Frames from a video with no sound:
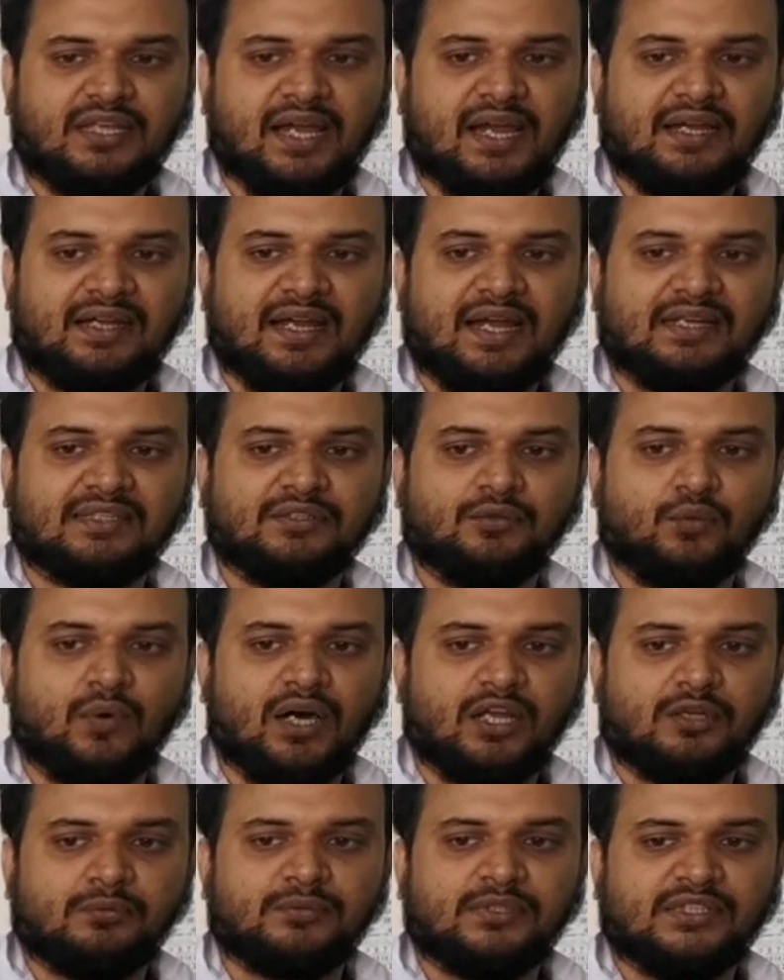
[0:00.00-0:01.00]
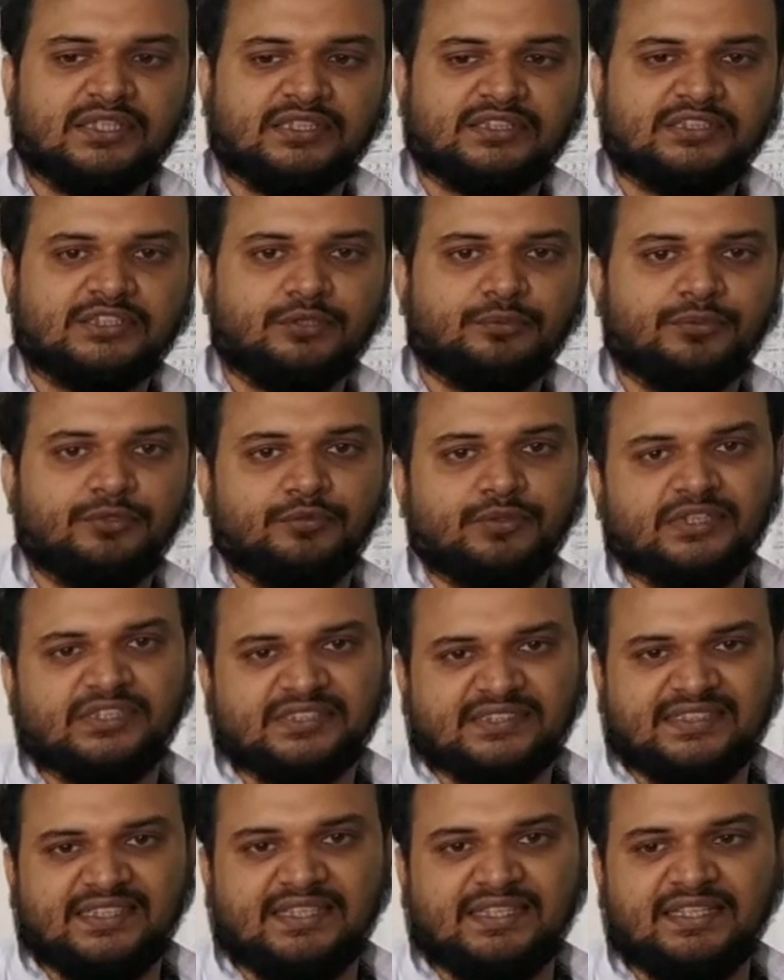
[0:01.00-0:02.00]
and at the wall of the test tube you will
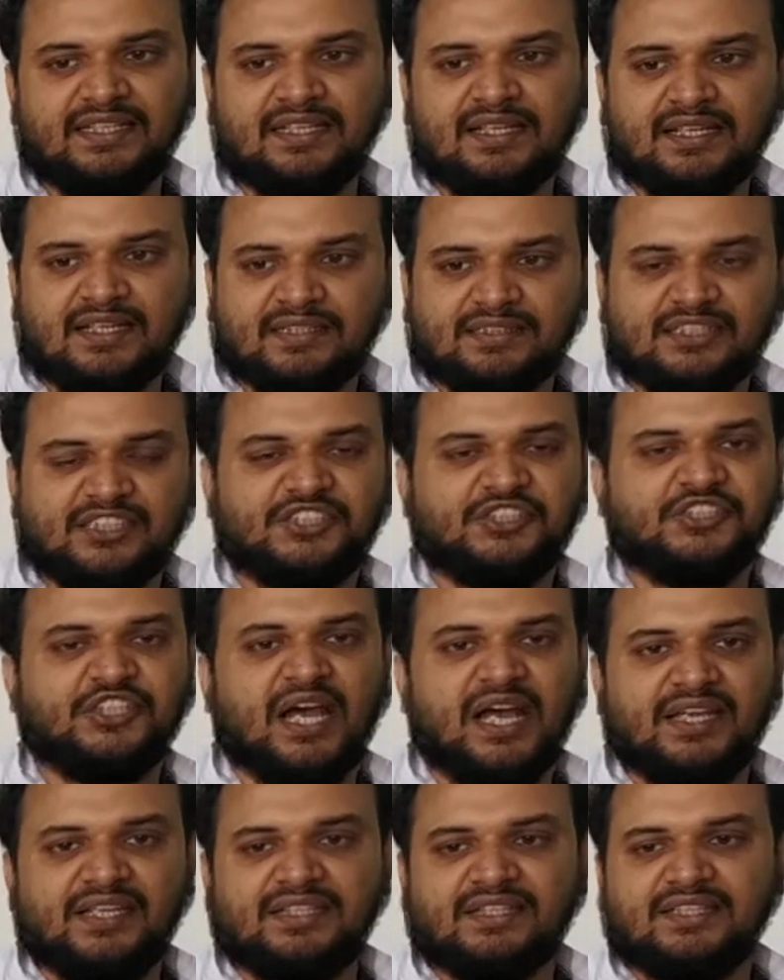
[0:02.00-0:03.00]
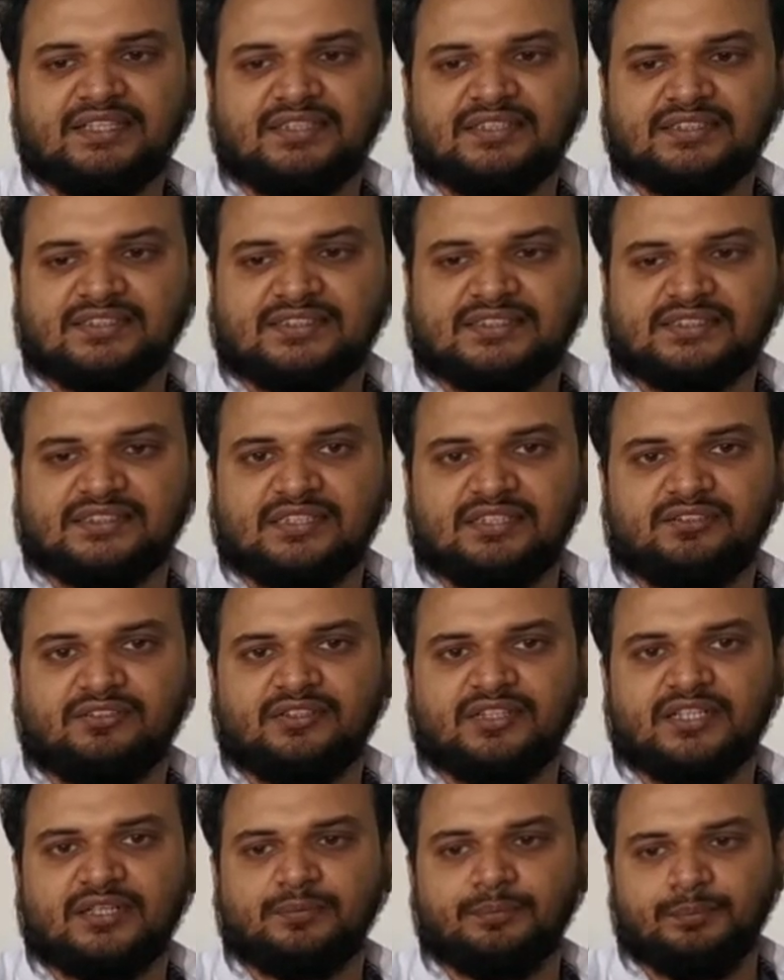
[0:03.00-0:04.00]
see the shiny
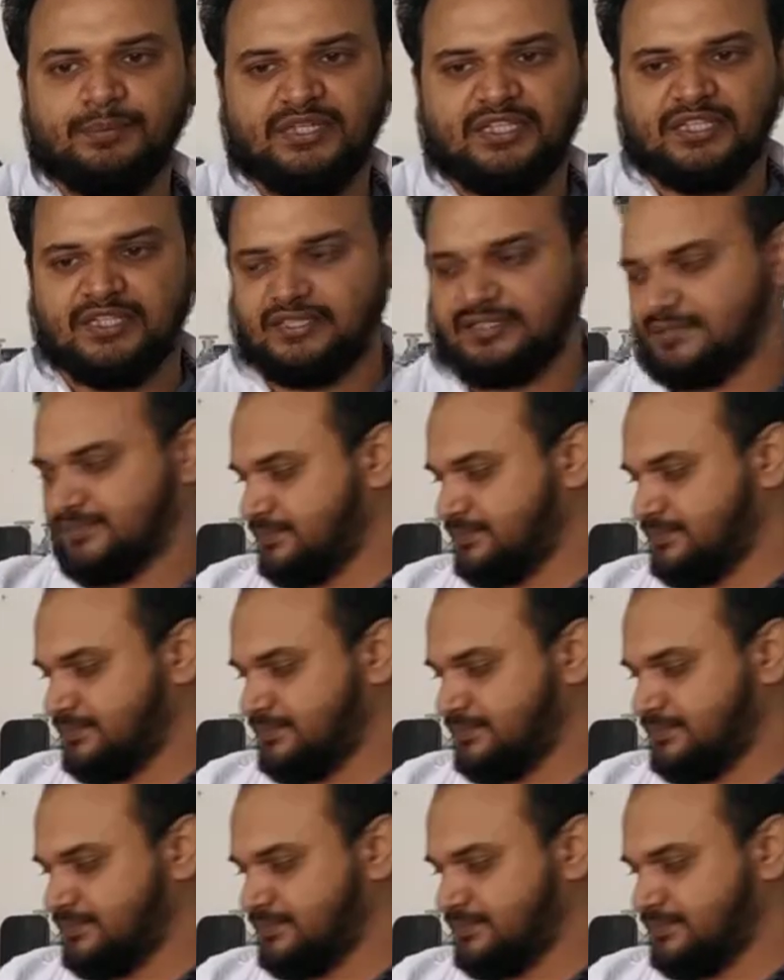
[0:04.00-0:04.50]
silver mirror.